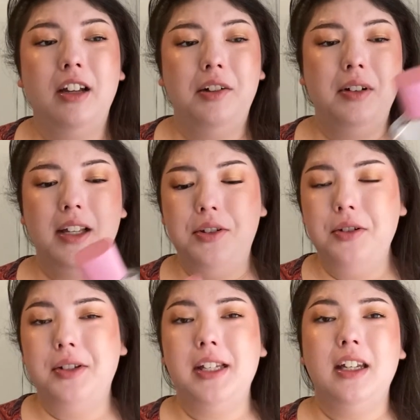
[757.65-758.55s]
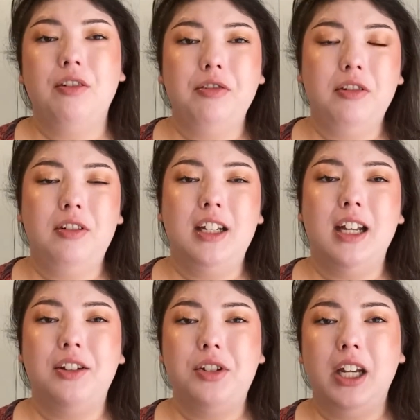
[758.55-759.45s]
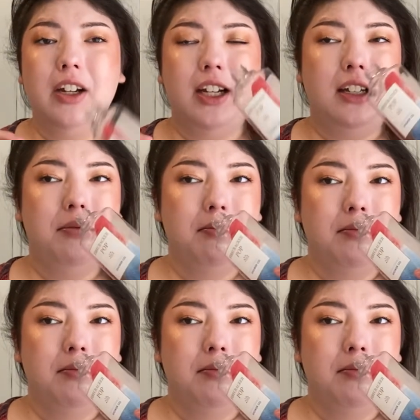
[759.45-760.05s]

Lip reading: Really juicy and fruity and cherry.